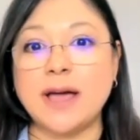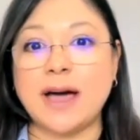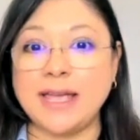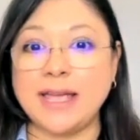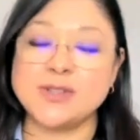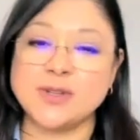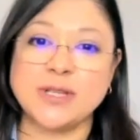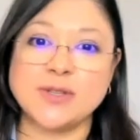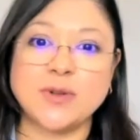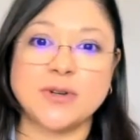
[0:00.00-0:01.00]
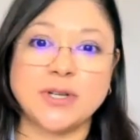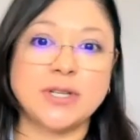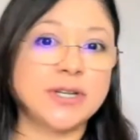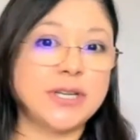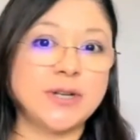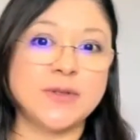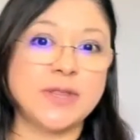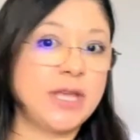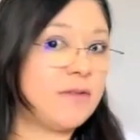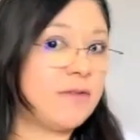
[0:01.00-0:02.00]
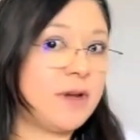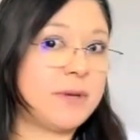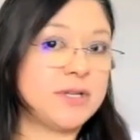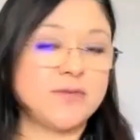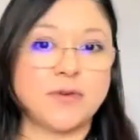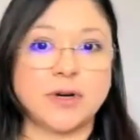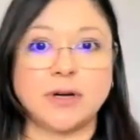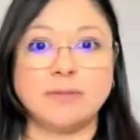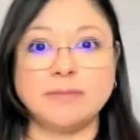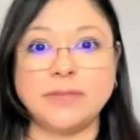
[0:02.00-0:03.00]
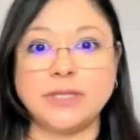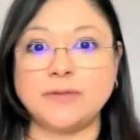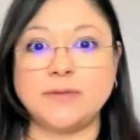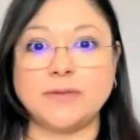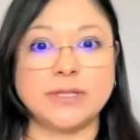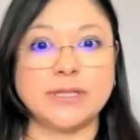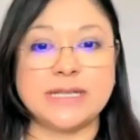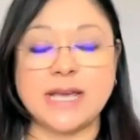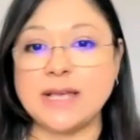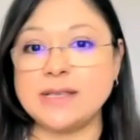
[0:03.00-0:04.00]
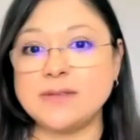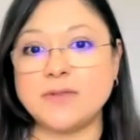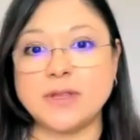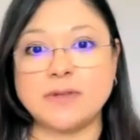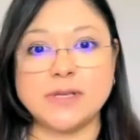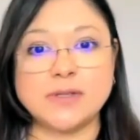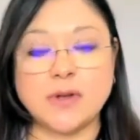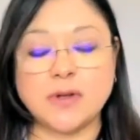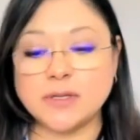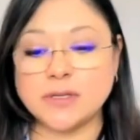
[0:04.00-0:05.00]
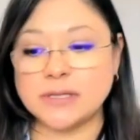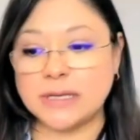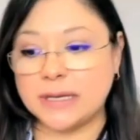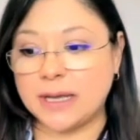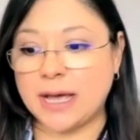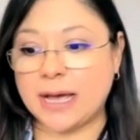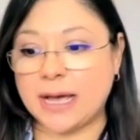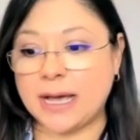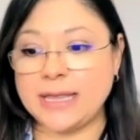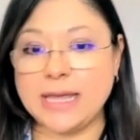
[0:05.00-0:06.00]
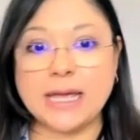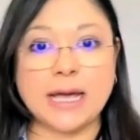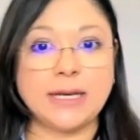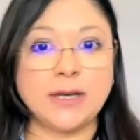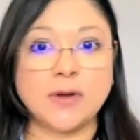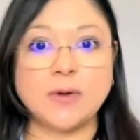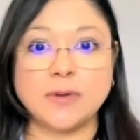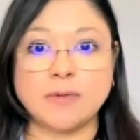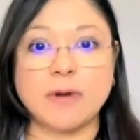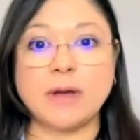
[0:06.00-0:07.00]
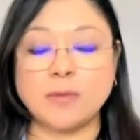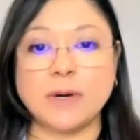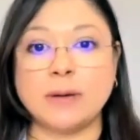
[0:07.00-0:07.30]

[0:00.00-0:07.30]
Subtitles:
I actually told her, look, you know, thank you very much for, you know, for the test, for the results. I think I know the route